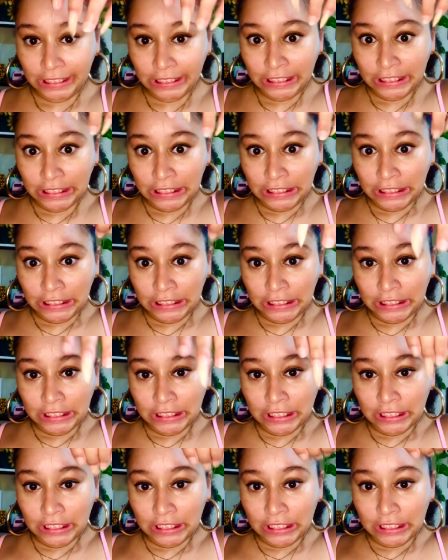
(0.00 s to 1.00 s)

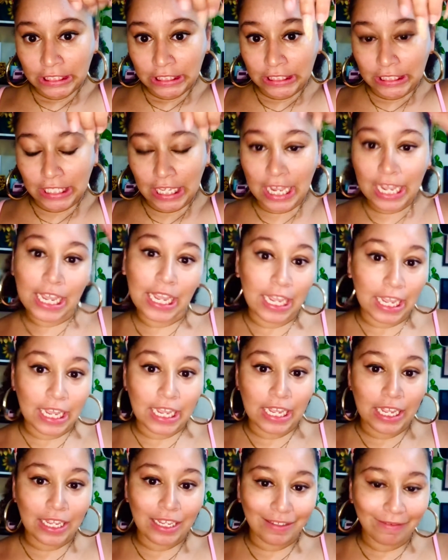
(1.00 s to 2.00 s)
Yeah,
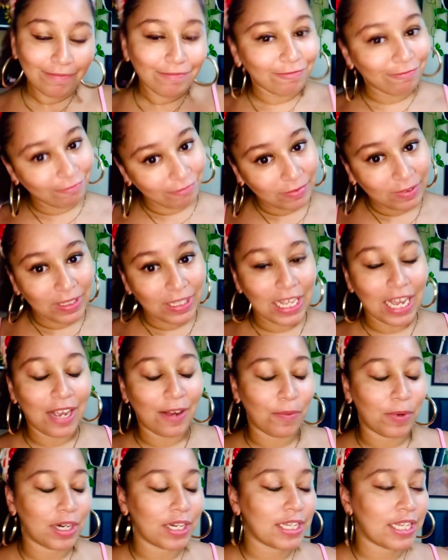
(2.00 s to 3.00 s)
that
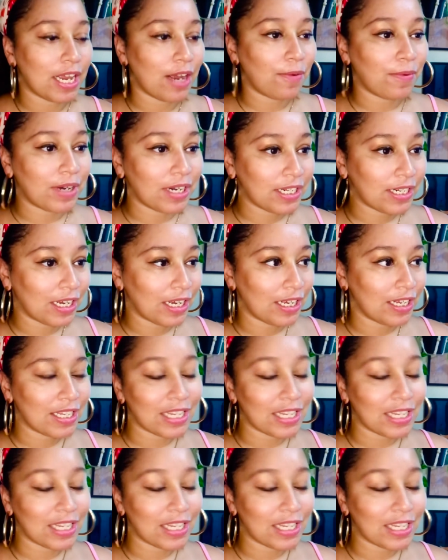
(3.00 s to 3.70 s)
works out when it does. I